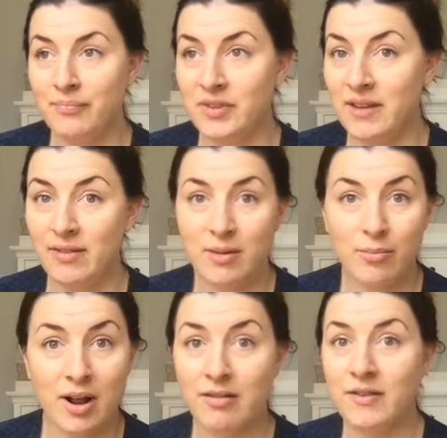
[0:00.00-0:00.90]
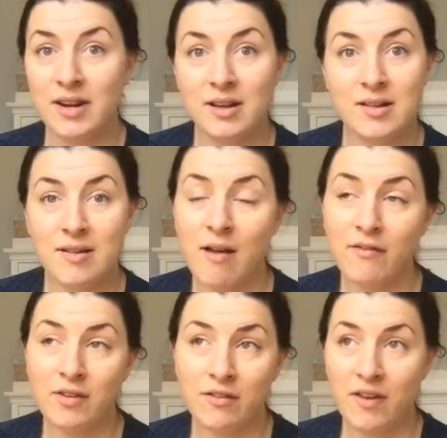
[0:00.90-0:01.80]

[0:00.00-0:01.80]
even the breastfeeding stuff. And if